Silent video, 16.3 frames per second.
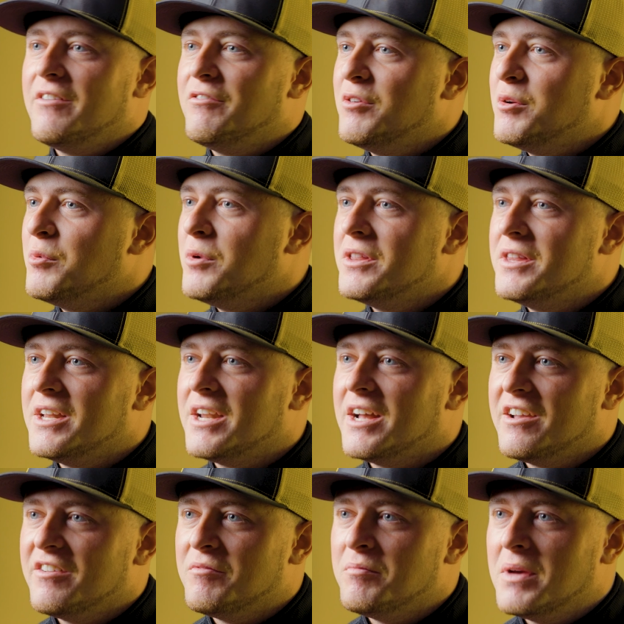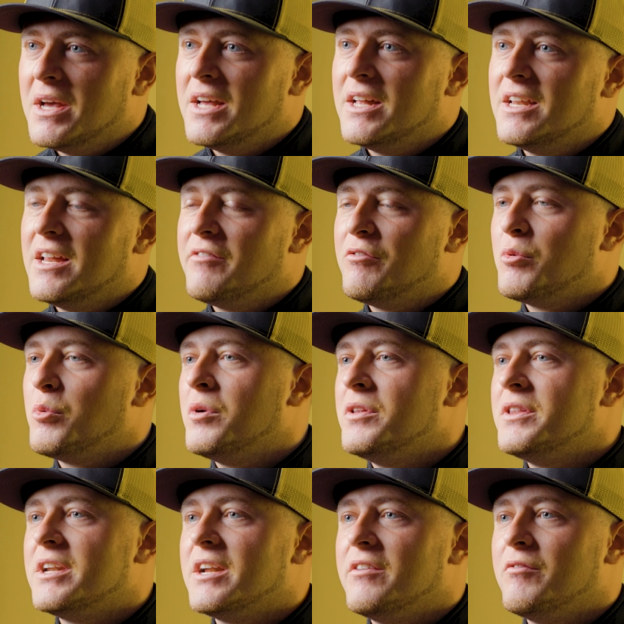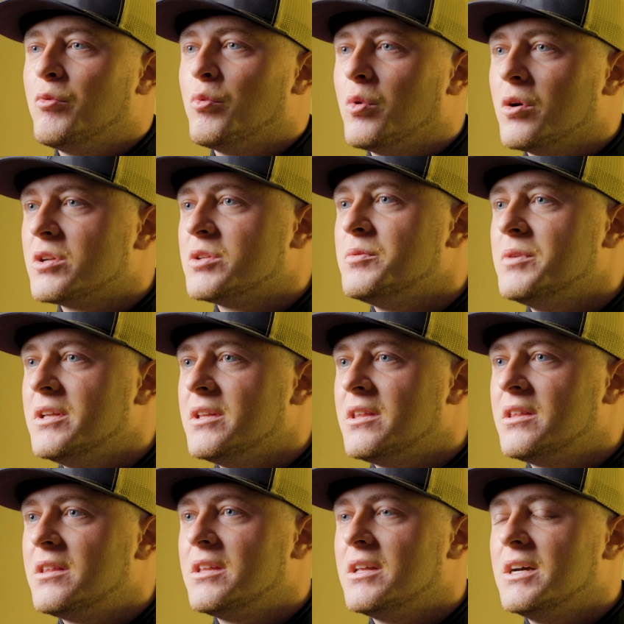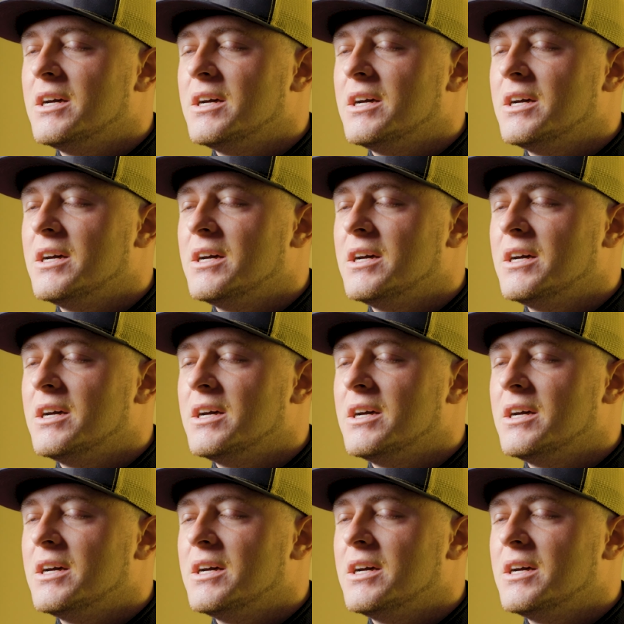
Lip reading: everyone that I have met, everyone that I've worked with